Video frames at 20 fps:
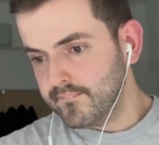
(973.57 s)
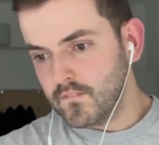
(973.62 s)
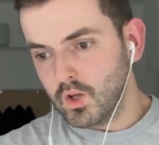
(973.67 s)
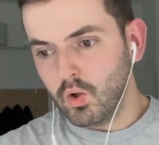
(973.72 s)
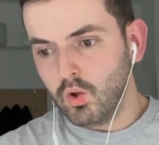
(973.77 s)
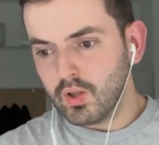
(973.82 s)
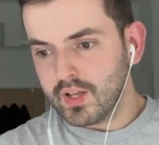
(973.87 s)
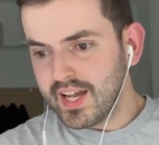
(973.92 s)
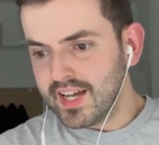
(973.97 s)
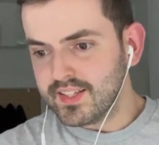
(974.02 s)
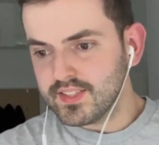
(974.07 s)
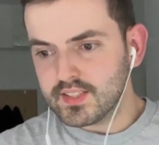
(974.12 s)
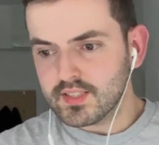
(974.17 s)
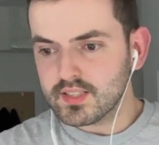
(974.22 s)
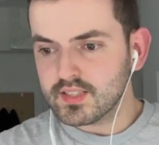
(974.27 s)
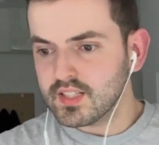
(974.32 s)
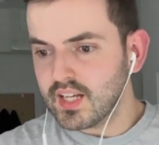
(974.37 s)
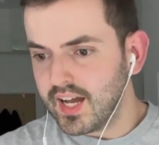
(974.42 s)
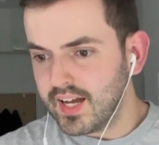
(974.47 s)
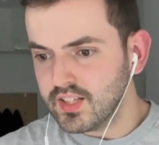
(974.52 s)
all kinds of
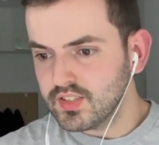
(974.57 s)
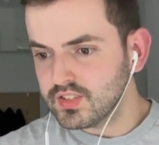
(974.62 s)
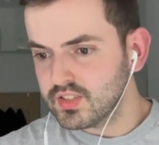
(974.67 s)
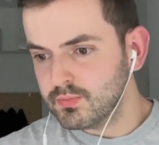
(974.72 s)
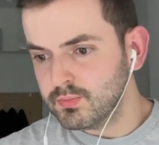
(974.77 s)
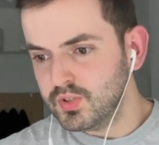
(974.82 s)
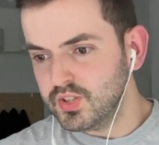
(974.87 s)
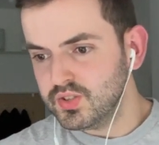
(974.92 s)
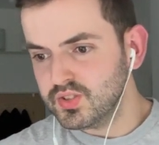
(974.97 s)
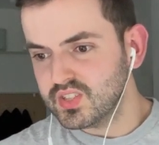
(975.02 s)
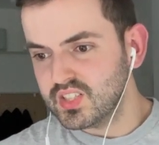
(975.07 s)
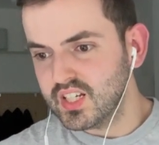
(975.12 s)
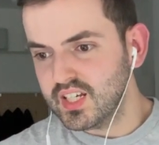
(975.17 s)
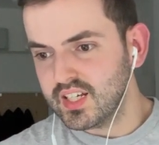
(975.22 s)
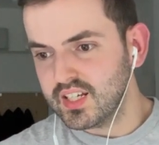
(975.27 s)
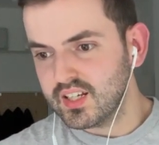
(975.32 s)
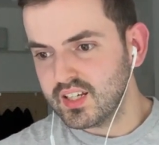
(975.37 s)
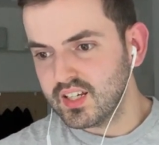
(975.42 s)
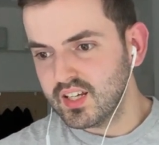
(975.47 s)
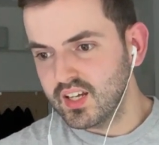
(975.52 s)
styles of
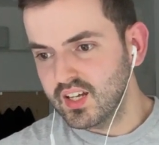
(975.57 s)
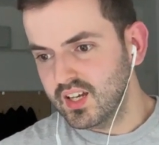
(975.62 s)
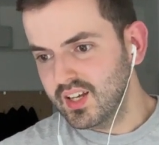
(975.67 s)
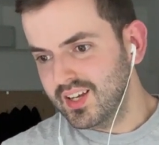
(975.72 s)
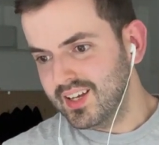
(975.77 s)
music.